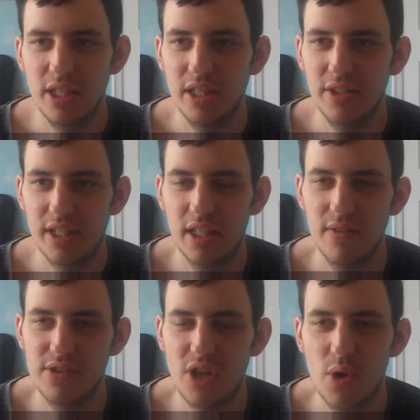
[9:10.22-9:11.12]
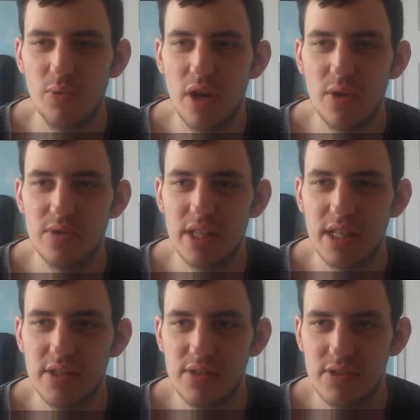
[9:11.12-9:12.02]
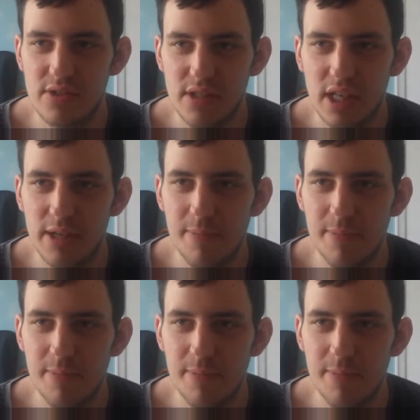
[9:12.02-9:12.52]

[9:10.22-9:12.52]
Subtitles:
and kind of the Stone Roses,